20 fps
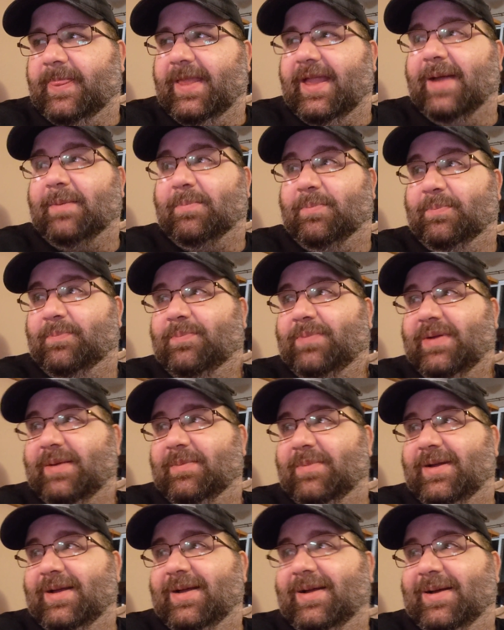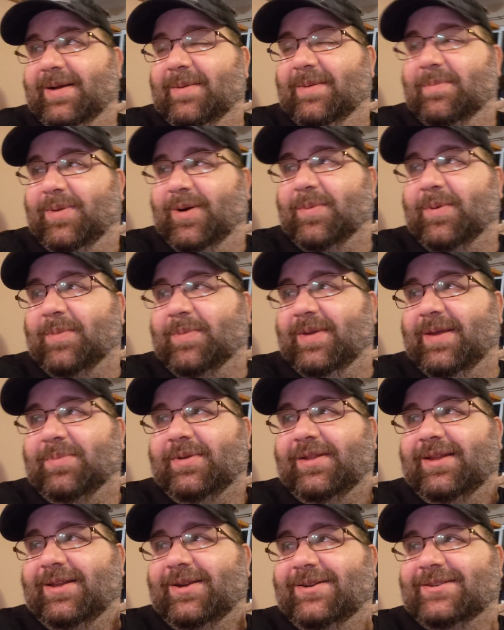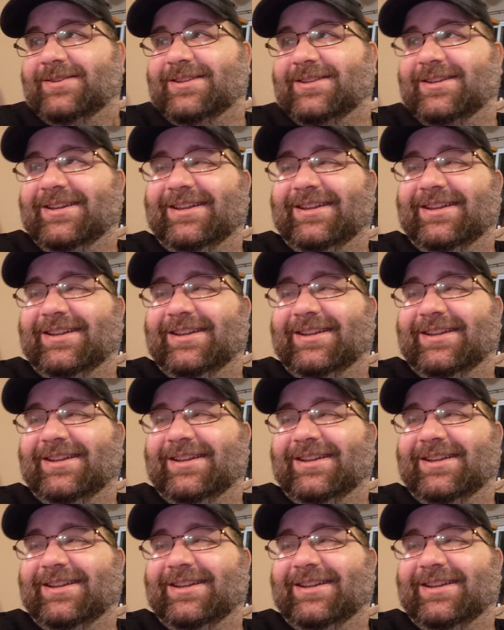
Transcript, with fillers: Yeah. Purple People Eaters.